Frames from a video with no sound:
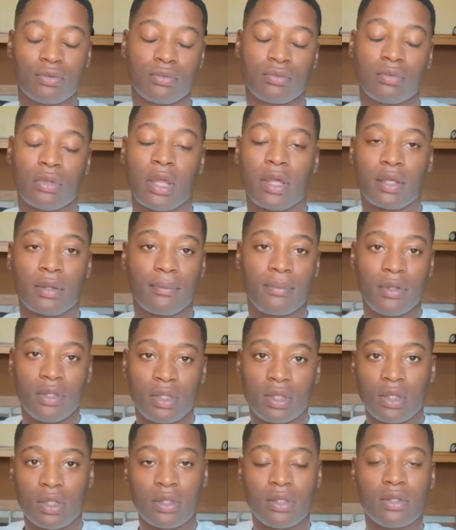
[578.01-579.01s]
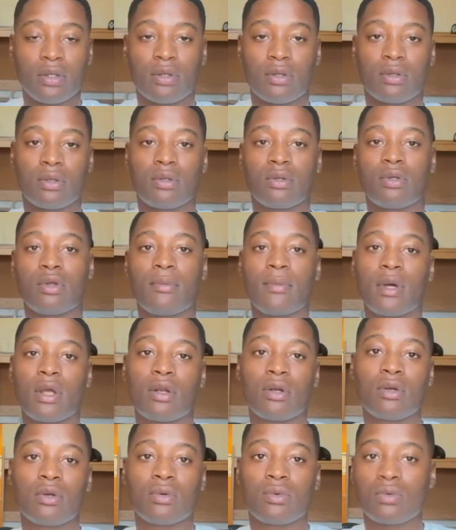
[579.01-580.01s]
Like, be a leader. No
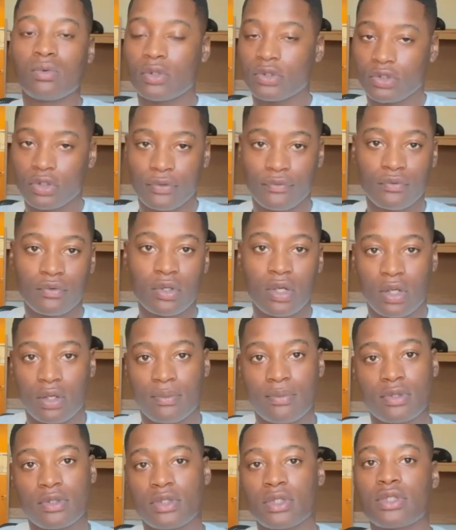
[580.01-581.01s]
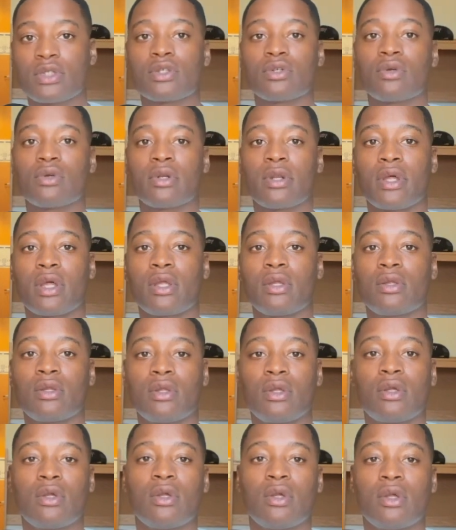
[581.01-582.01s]
matter what, if you got a position or not,
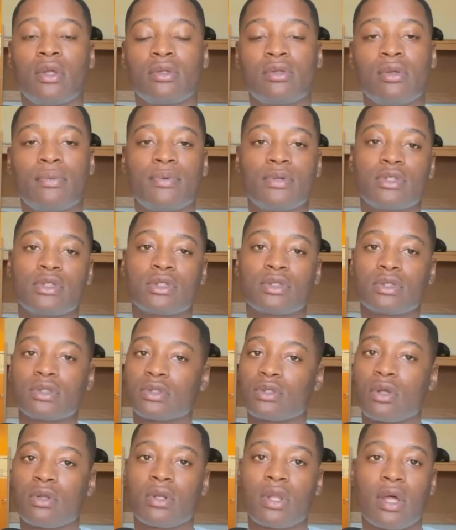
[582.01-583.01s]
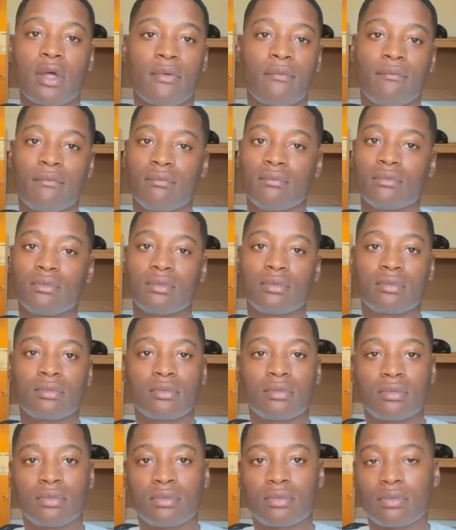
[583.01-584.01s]
the positions are not
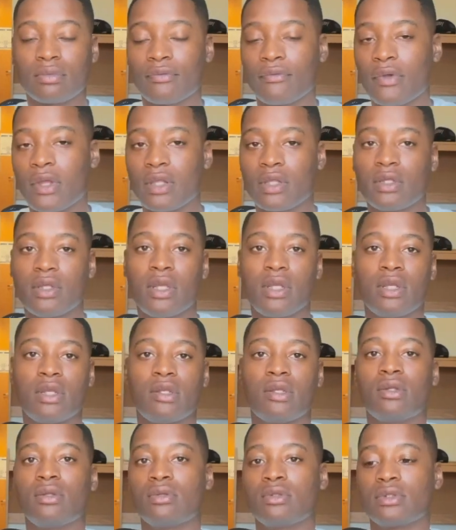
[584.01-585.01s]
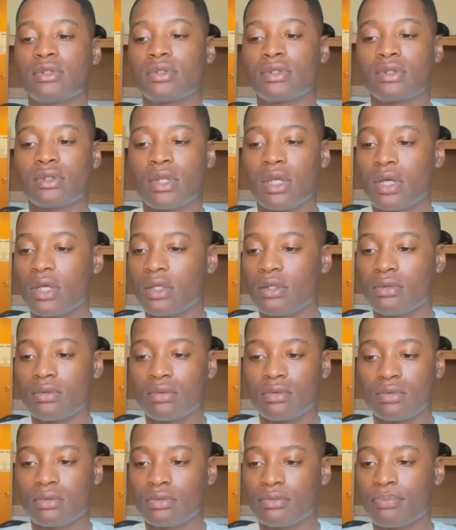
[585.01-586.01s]
validated. It's not
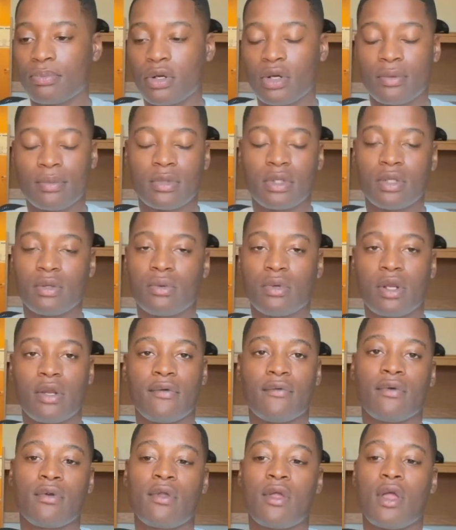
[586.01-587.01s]
permanent, whatever.